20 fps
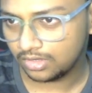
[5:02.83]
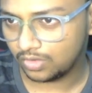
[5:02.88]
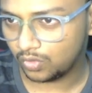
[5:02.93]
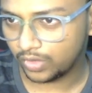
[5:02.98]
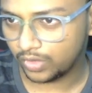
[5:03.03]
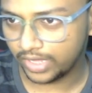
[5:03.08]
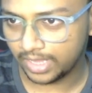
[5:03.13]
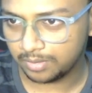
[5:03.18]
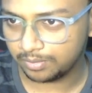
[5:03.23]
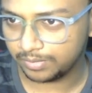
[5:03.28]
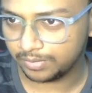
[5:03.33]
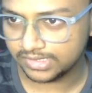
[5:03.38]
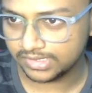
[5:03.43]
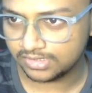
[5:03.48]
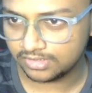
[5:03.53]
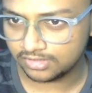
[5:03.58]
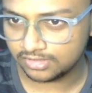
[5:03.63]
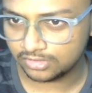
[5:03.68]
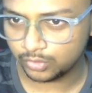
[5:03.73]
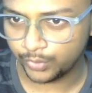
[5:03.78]
Okay, I missed
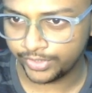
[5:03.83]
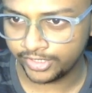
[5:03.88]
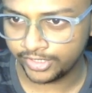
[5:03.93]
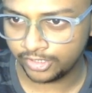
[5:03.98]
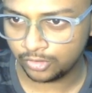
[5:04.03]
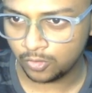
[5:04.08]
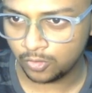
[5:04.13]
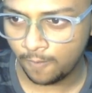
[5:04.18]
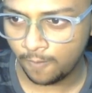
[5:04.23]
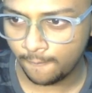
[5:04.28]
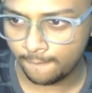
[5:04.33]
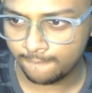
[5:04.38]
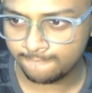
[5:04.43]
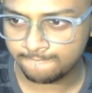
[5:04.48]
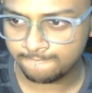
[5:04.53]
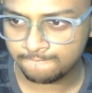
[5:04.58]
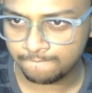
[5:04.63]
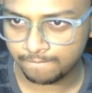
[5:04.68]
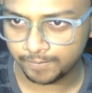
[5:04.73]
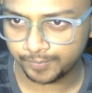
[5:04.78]
this. Queen e2.
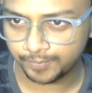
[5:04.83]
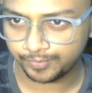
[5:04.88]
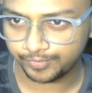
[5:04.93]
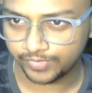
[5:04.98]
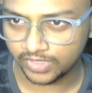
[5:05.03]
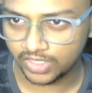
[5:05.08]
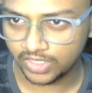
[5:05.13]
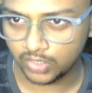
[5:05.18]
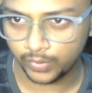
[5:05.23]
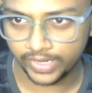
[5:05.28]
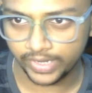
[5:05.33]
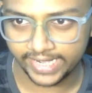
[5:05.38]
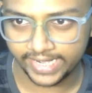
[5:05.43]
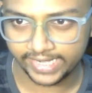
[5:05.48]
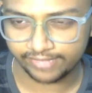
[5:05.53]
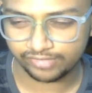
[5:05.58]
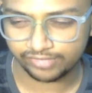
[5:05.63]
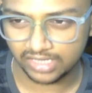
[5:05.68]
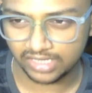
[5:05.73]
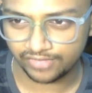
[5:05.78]
He went knight
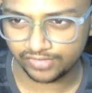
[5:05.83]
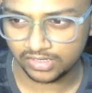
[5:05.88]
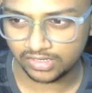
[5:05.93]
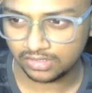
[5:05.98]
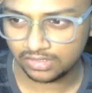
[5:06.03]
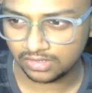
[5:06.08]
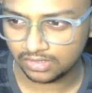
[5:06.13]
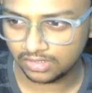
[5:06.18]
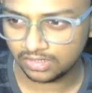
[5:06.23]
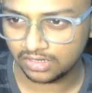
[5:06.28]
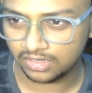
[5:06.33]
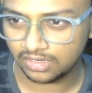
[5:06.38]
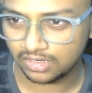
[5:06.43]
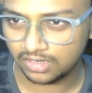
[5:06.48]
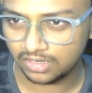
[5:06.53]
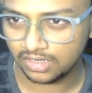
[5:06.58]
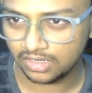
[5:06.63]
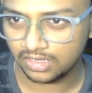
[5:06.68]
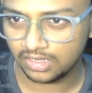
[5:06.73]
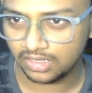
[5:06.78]
f7,
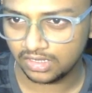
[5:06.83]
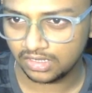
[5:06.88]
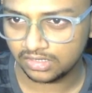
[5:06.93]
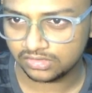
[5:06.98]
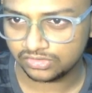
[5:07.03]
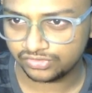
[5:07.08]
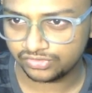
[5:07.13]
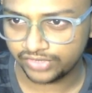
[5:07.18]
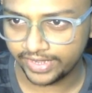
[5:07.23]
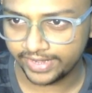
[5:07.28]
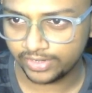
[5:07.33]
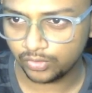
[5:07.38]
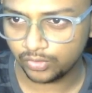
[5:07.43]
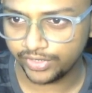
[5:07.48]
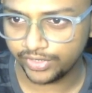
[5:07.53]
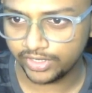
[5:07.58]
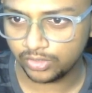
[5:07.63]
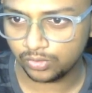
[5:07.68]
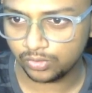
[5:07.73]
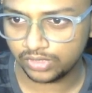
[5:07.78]
trying to
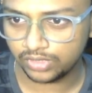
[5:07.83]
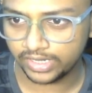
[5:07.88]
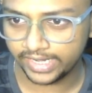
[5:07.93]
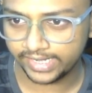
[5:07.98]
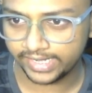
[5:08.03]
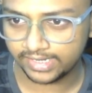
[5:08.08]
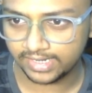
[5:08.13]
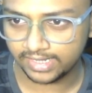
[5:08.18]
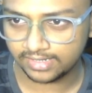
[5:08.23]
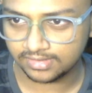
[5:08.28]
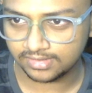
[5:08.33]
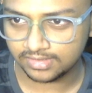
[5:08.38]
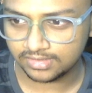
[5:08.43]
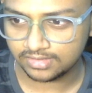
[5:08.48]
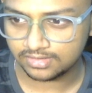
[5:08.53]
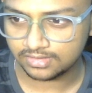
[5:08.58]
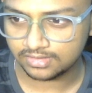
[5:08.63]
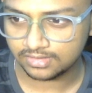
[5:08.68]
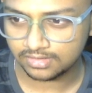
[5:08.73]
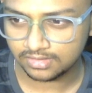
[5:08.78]
reroute the knight like
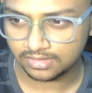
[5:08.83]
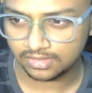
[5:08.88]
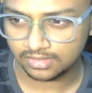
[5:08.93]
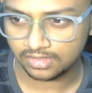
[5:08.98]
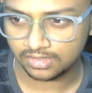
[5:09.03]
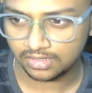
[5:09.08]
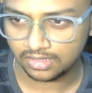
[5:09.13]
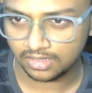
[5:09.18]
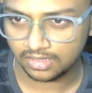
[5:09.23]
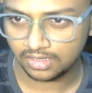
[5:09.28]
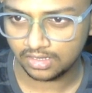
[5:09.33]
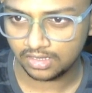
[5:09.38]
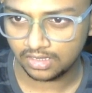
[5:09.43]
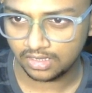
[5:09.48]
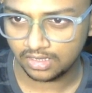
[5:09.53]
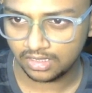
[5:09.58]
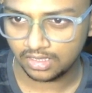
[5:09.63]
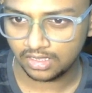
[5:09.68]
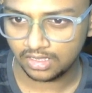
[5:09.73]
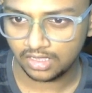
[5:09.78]
this.
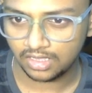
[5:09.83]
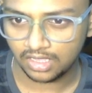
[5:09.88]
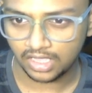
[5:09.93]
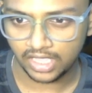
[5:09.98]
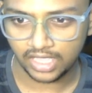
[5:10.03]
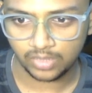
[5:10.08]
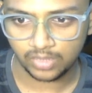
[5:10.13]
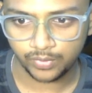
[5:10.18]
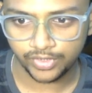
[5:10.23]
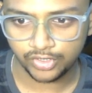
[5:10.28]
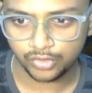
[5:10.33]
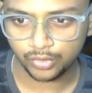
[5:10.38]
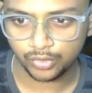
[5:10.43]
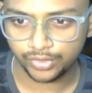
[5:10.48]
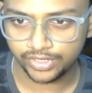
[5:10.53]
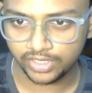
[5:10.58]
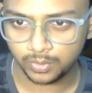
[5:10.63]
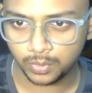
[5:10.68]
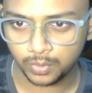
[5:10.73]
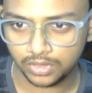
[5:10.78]
I went rook
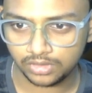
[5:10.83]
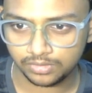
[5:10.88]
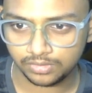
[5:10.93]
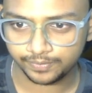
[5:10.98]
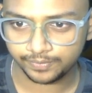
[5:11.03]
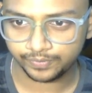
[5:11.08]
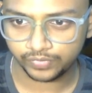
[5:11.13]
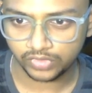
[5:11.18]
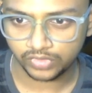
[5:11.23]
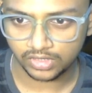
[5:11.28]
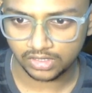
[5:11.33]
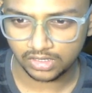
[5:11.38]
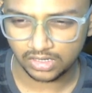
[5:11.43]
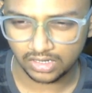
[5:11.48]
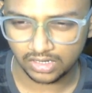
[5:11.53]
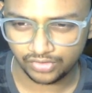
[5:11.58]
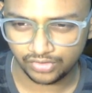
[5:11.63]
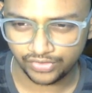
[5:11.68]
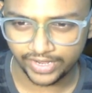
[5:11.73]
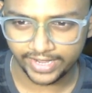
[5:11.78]
d1,
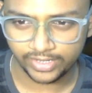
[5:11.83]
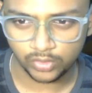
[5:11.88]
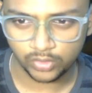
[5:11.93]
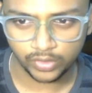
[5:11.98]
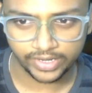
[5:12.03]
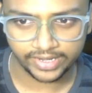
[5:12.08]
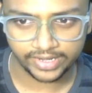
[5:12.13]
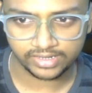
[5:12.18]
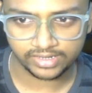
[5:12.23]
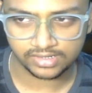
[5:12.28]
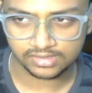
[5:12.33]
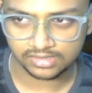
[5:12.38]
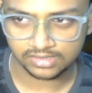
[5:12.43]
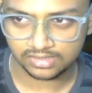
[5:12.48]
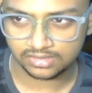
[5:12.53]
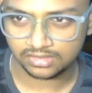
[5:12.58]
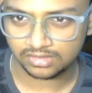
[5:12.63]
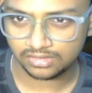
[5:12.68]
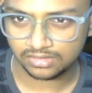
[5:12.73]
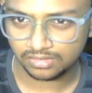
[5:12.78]
trying to gain the
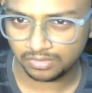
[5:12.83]
center.